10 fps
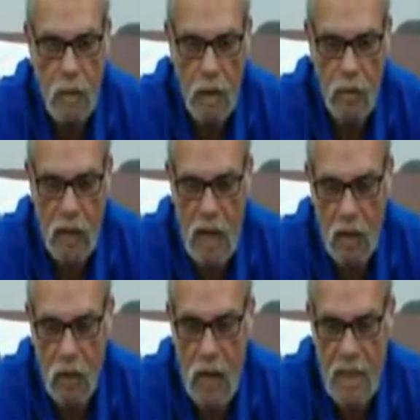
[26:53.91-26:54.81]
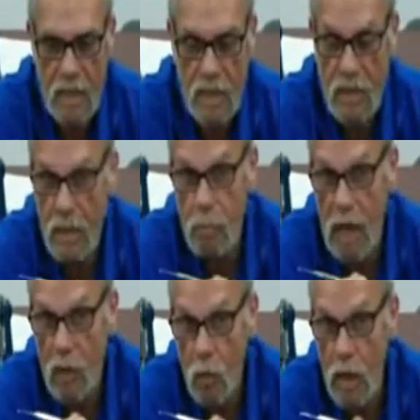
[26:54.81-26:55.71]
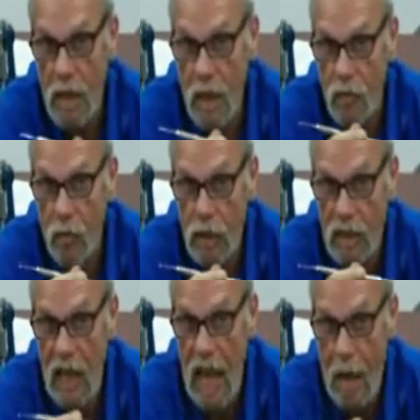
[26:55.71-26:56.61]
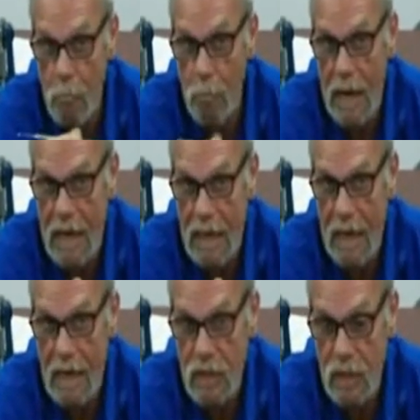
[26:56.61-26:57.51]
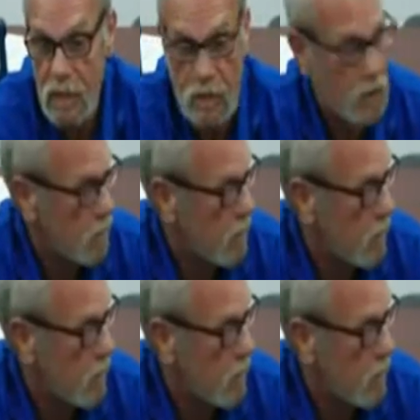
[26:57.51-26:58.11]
Every doctor has this, and by the way, every lab man has this.